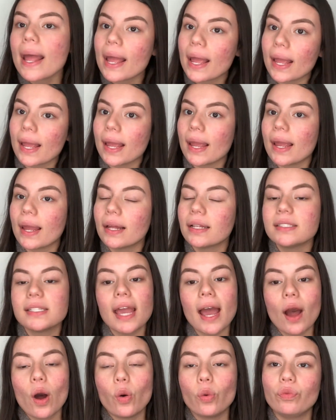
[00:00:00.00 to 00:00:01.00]
And
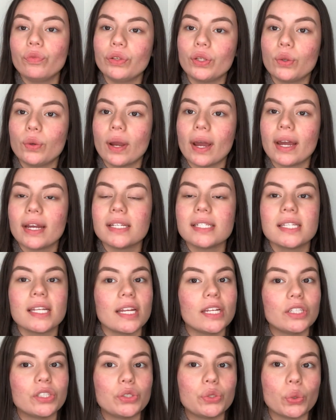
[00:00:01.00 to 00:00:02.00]
yeah, hopefully you guys
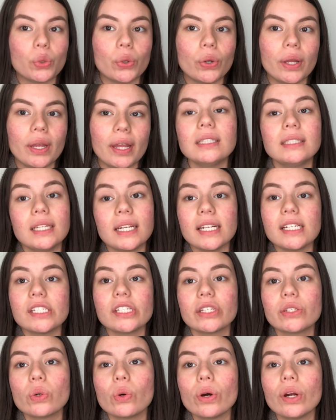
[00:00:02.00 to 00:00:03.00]
enjoy today's
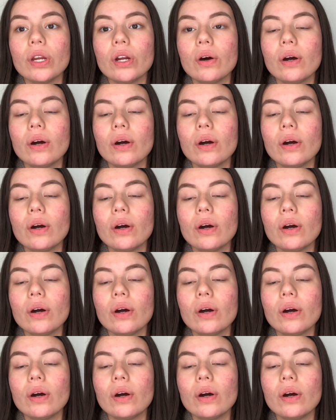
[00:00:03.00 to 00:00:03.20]
tutorial.